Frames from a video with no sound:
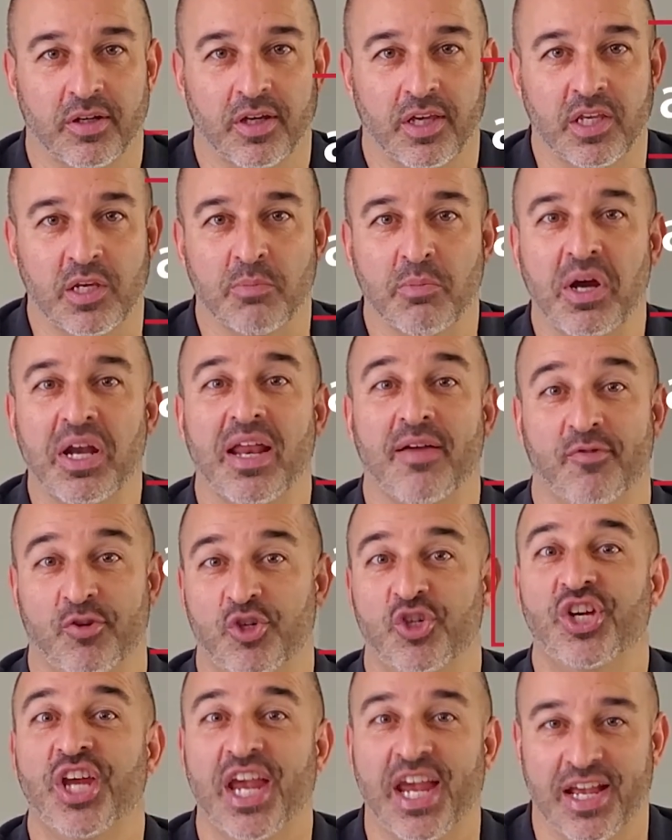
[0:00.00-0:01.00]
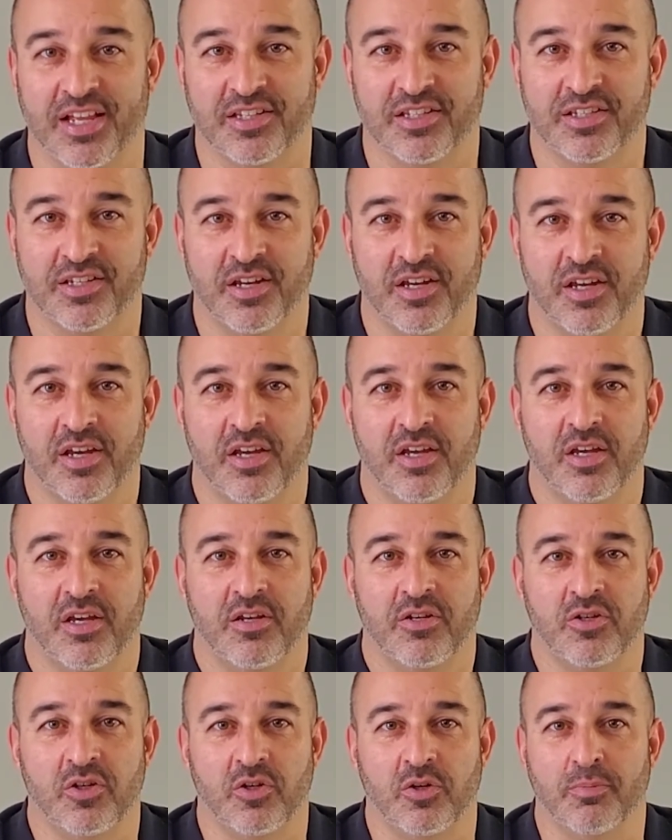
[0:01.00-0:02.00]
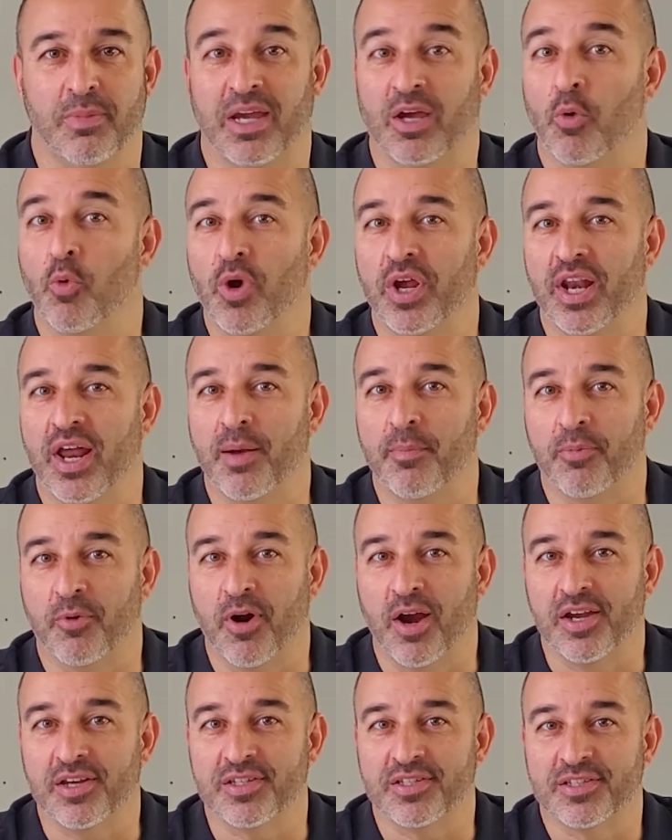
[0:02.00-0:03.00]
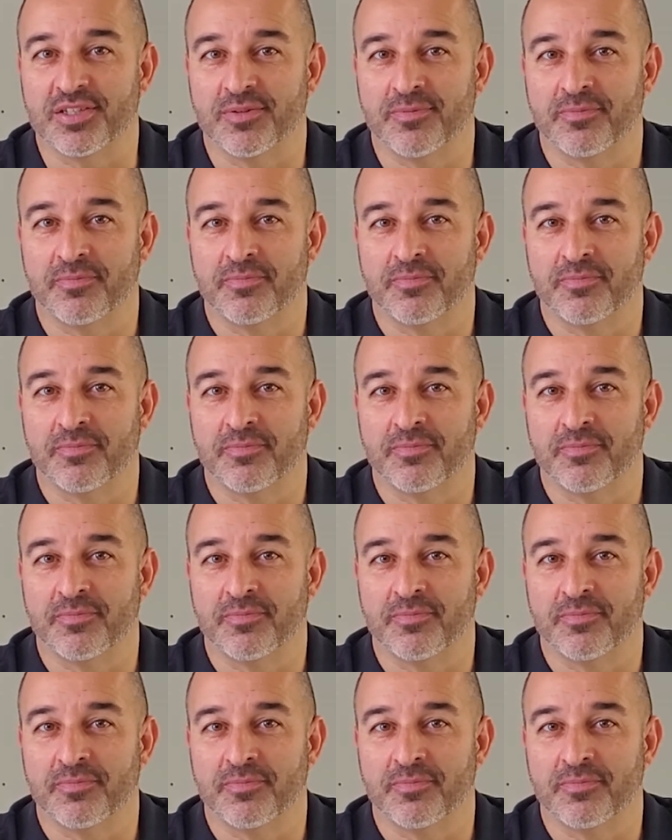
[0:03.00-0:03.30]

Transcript: And you might have a chance to make a win on price.